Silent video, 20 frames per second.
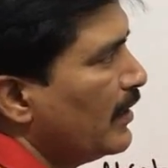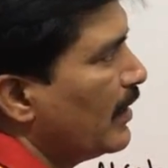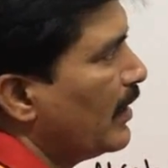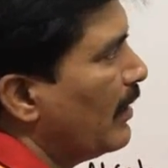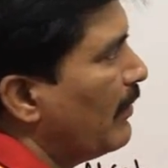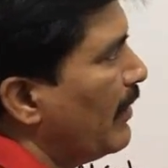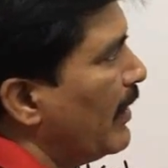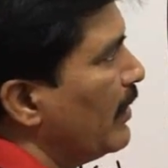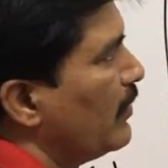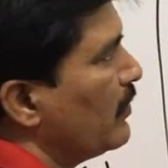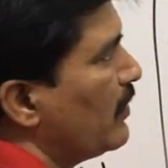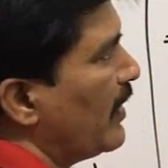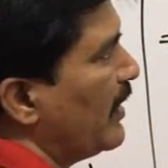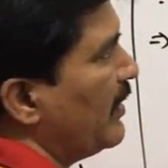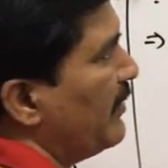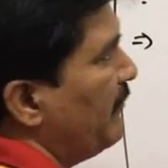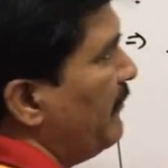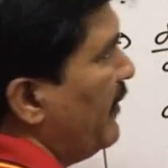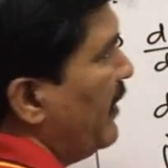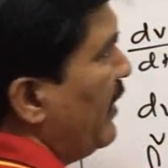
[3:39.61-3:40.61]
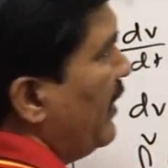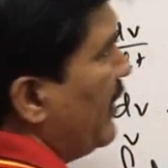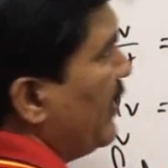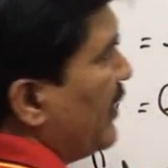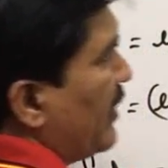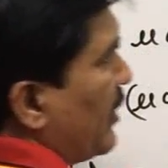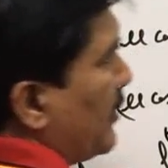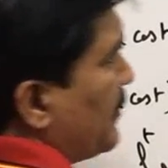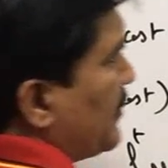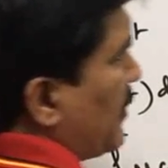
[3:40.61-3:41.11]
Now, I have to write v
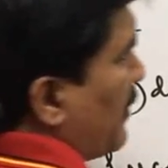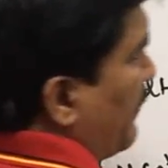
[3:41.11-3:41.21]
in terms